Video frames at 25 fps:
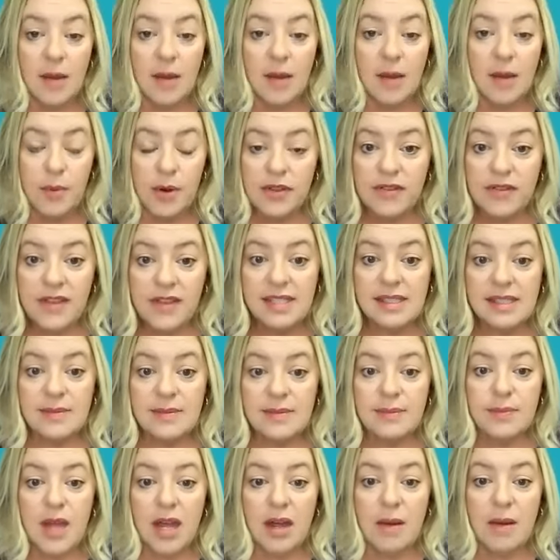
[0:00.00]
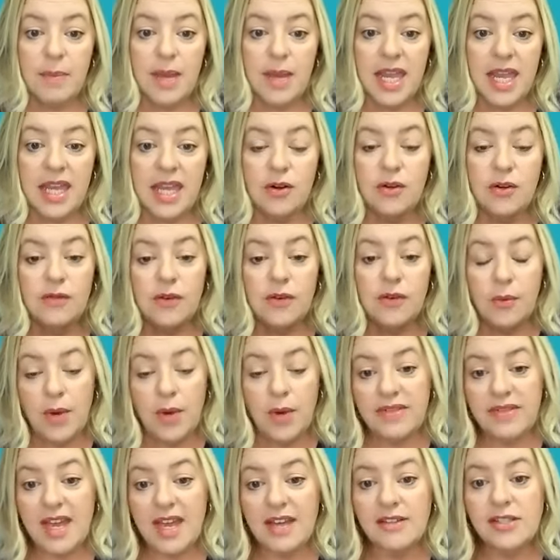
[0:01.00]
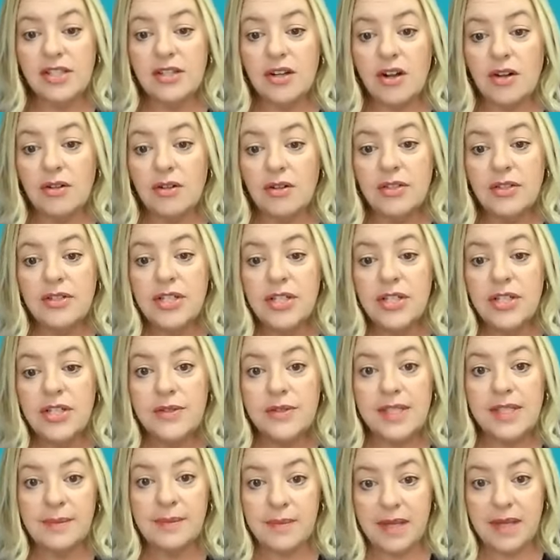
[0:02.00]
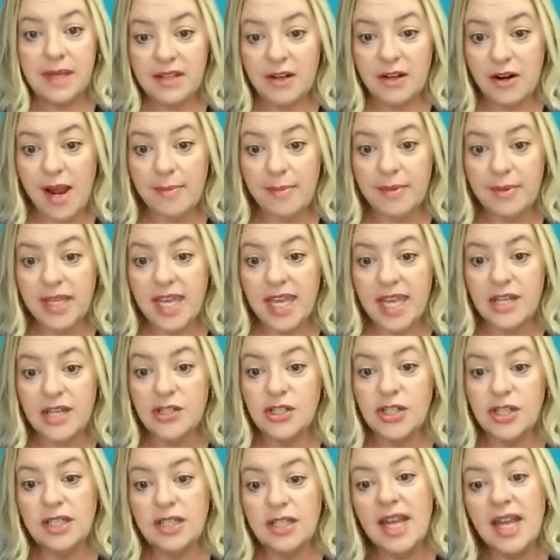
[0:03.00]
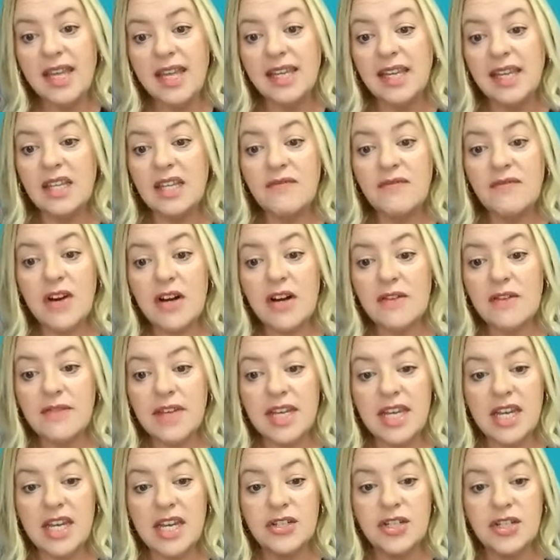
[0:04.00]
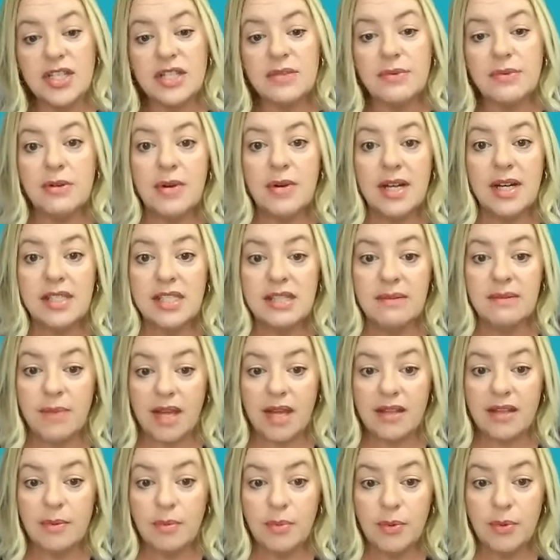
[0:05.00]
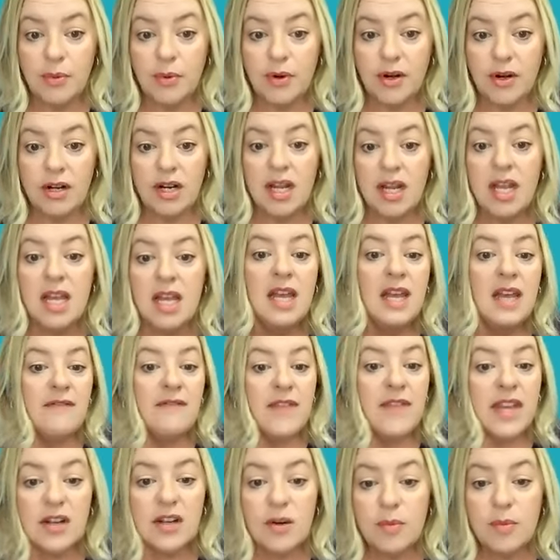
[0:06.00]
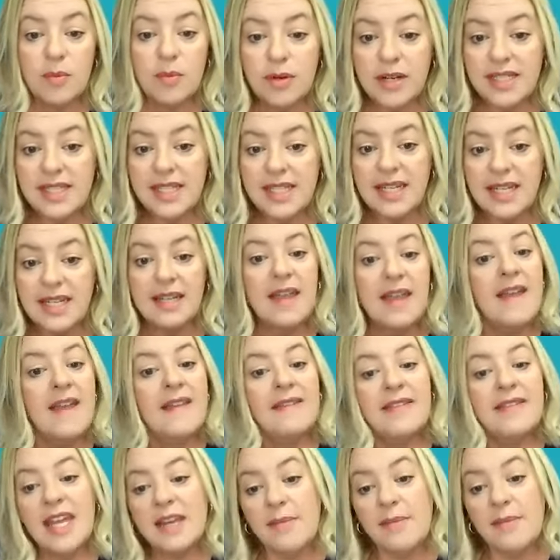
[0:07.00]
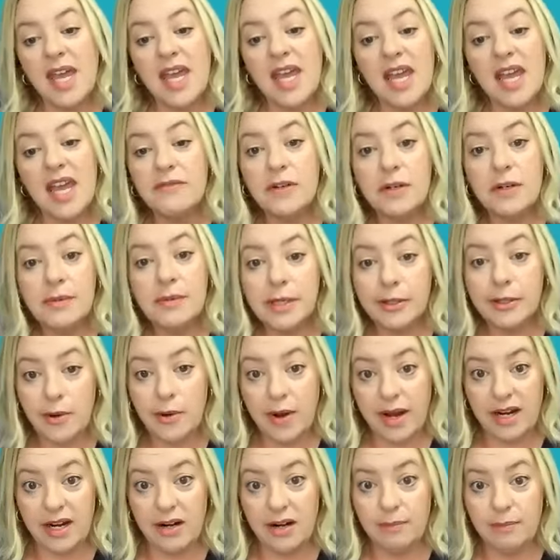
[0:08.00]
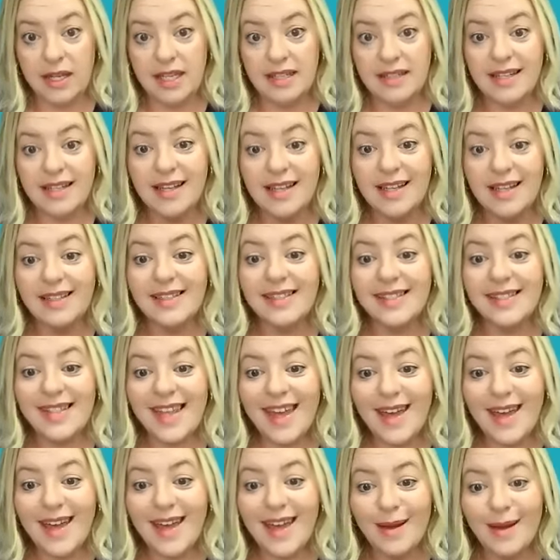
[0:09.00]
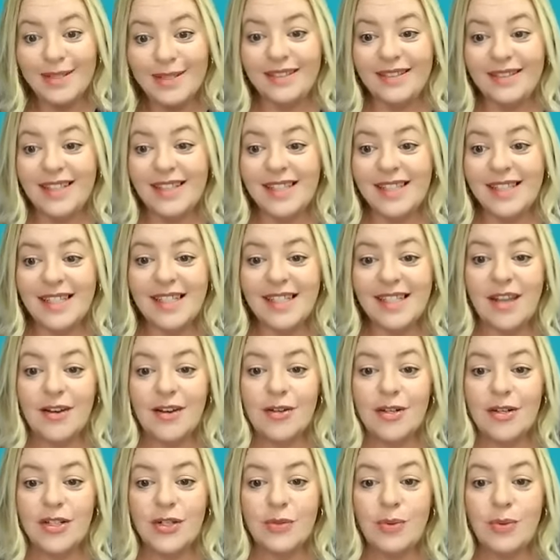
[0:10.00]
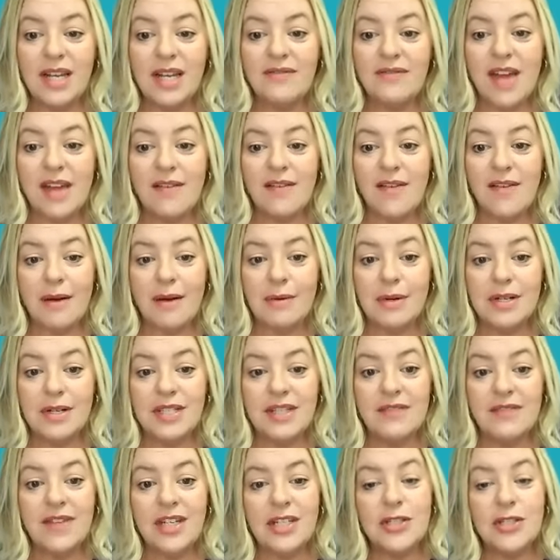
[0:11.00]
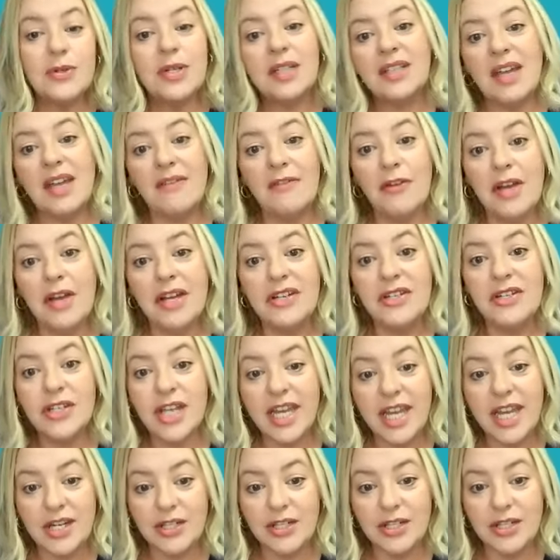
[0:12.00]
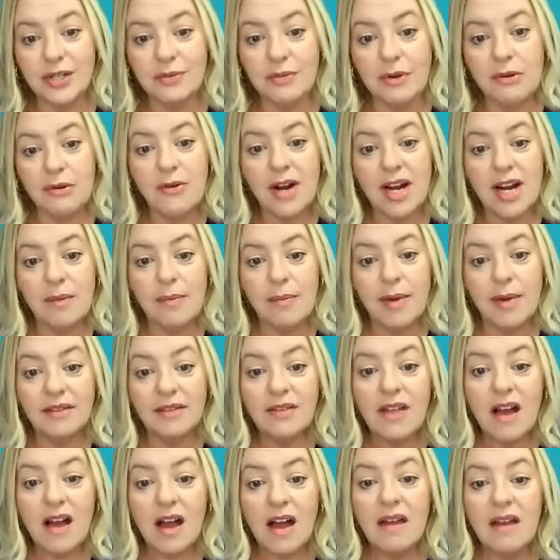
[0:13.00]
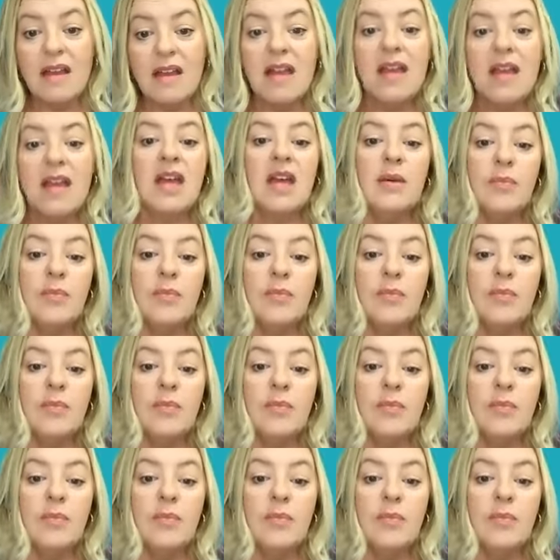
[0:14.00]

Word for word: Now, both of these uh, paid over $1,000 to submit their application and get the verifications requested by the board, fingerprinting. They met every requirement except the 625 hours of entry level education required by law.